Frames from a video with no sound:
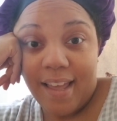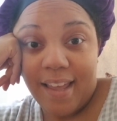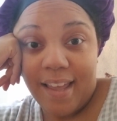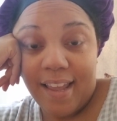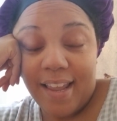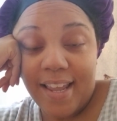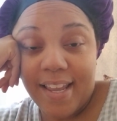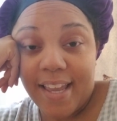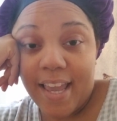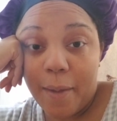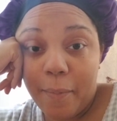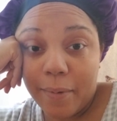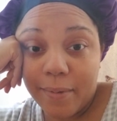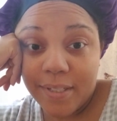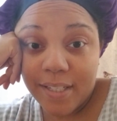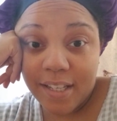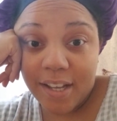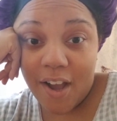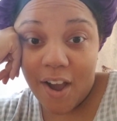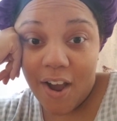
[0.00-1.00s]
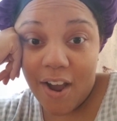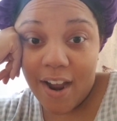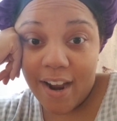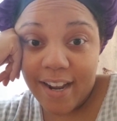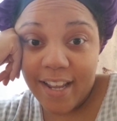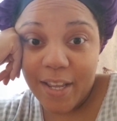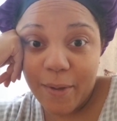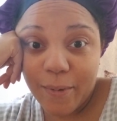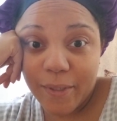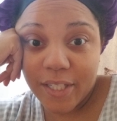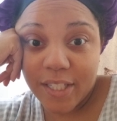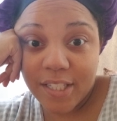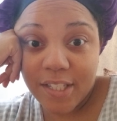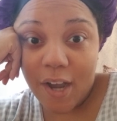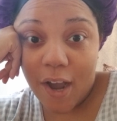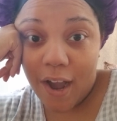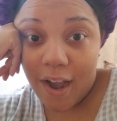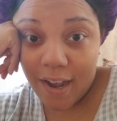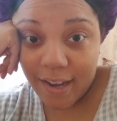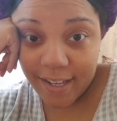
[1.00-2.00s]
He came up to the car. He was
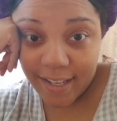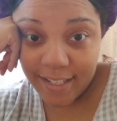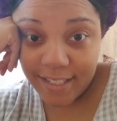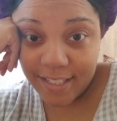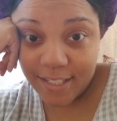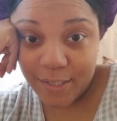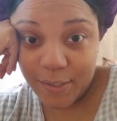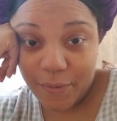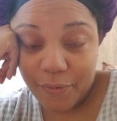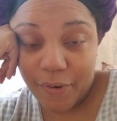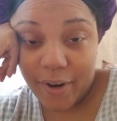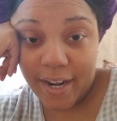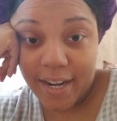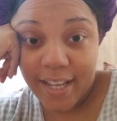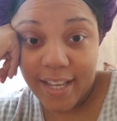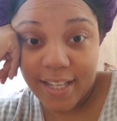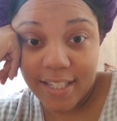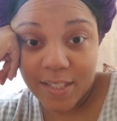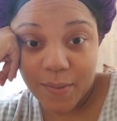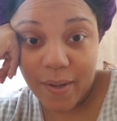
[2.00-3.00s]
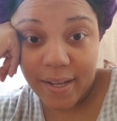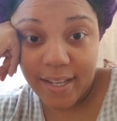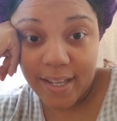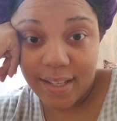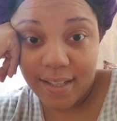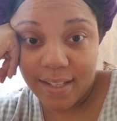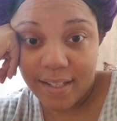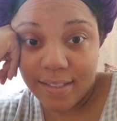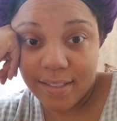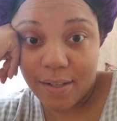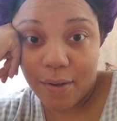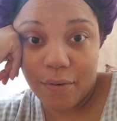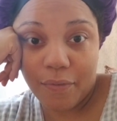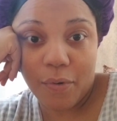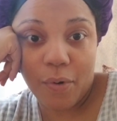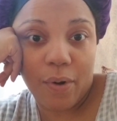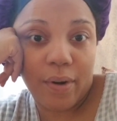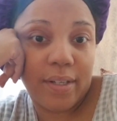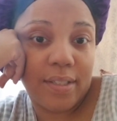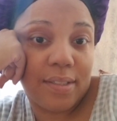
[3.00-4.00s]
talking to Freddie in Swahili. So, of
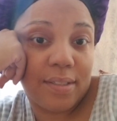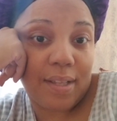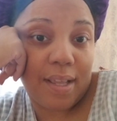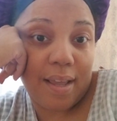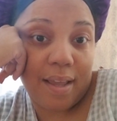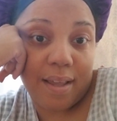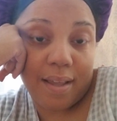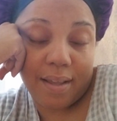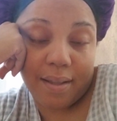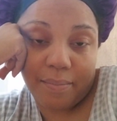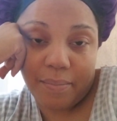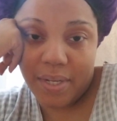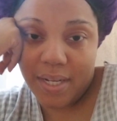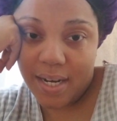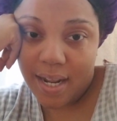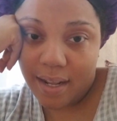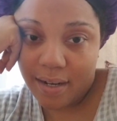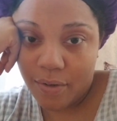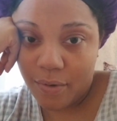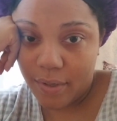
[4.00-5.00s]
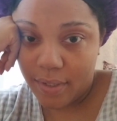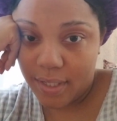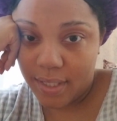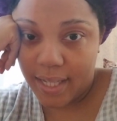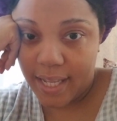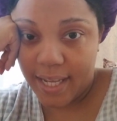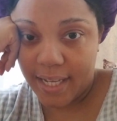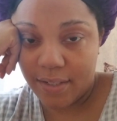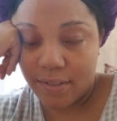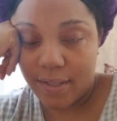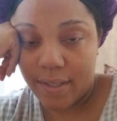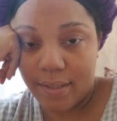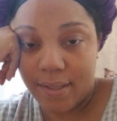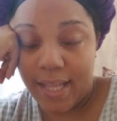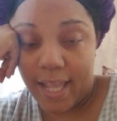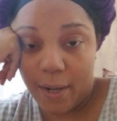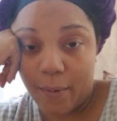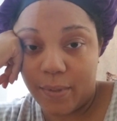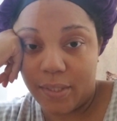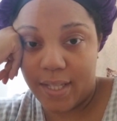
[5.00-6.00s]
course, me not knowing the
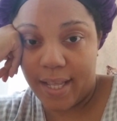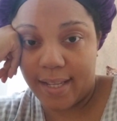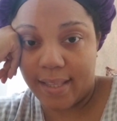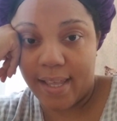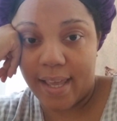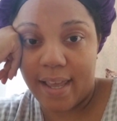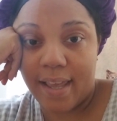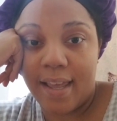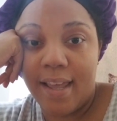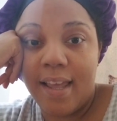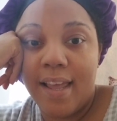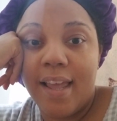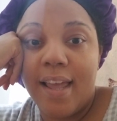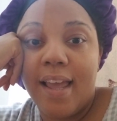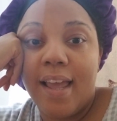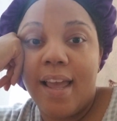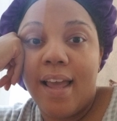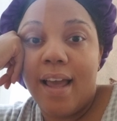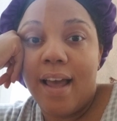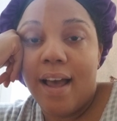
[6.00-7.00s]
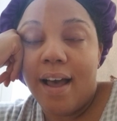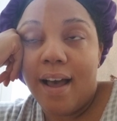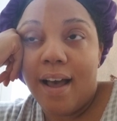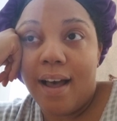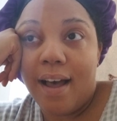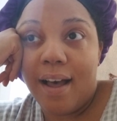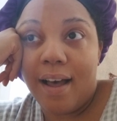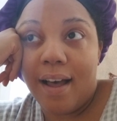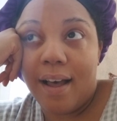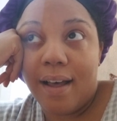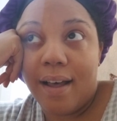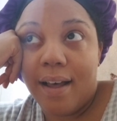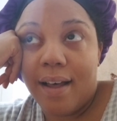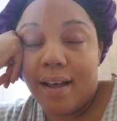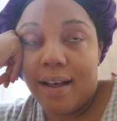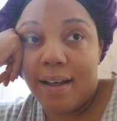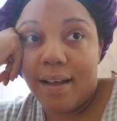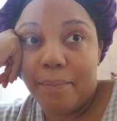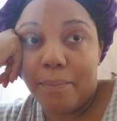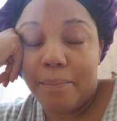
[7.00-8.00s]
language like that,
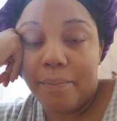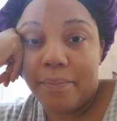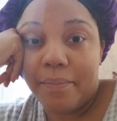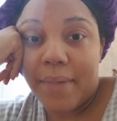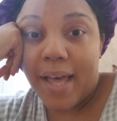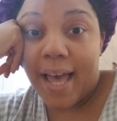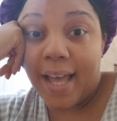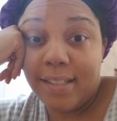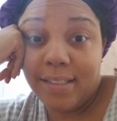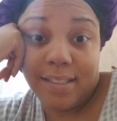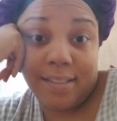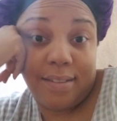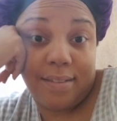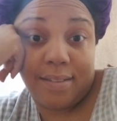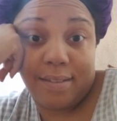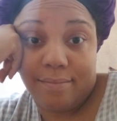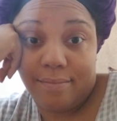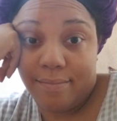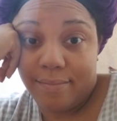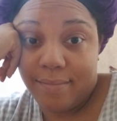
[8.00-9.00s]
I just